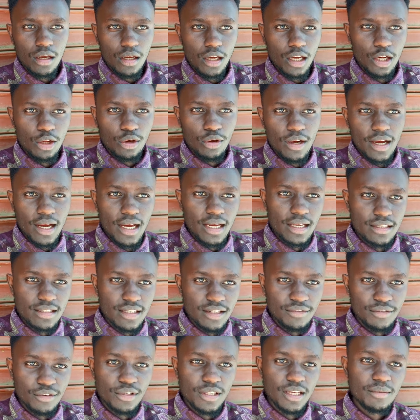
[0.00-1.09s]
Hello guys,
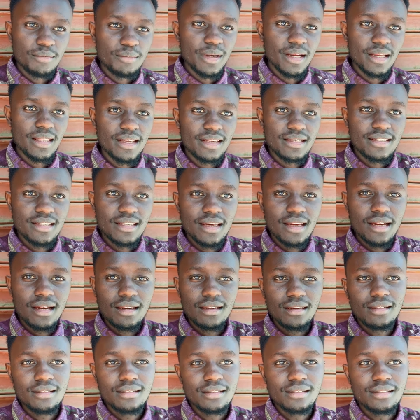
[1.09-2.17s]
the Vonya Brothers here.
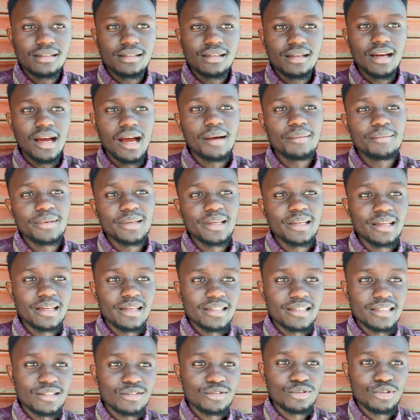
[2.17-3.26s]
I'm
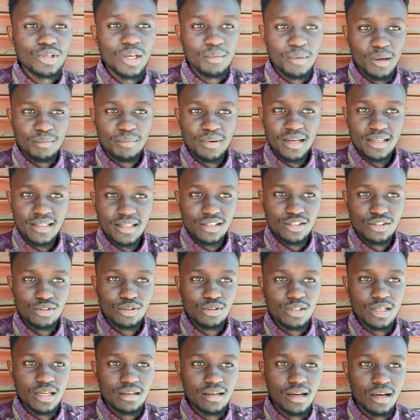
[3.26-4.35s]
Elest. Today my brother is
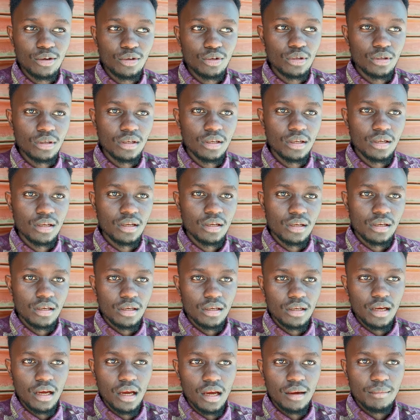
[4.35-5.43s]
not around,
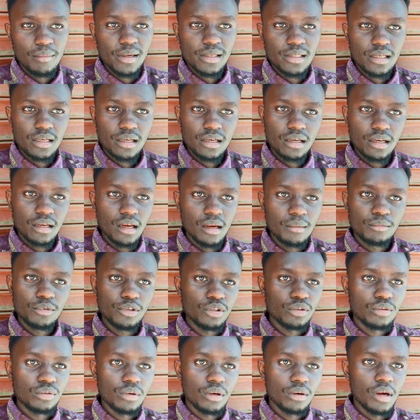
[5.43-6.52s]
uh, but uh, I'm,
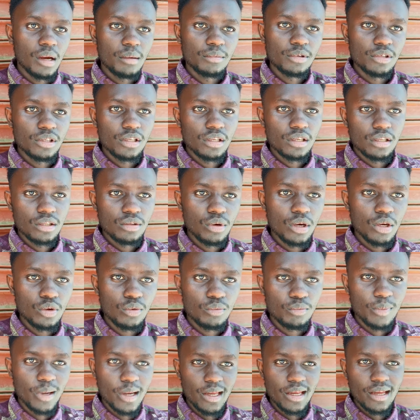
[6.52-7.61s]
with, I'm with one
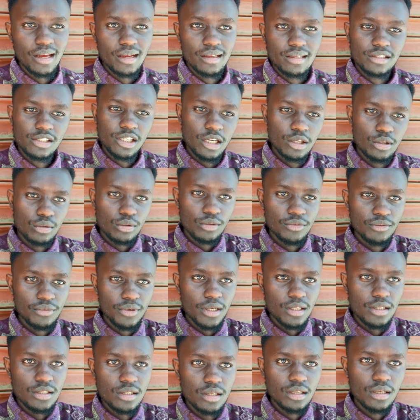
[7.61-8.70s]
of my childhood
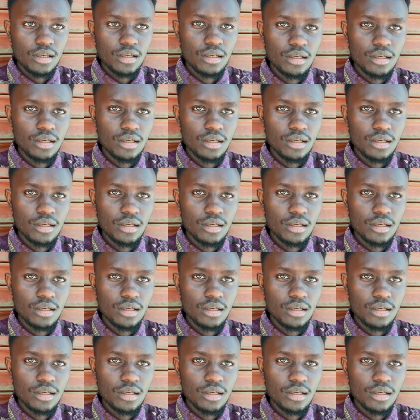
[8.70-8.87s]
friends.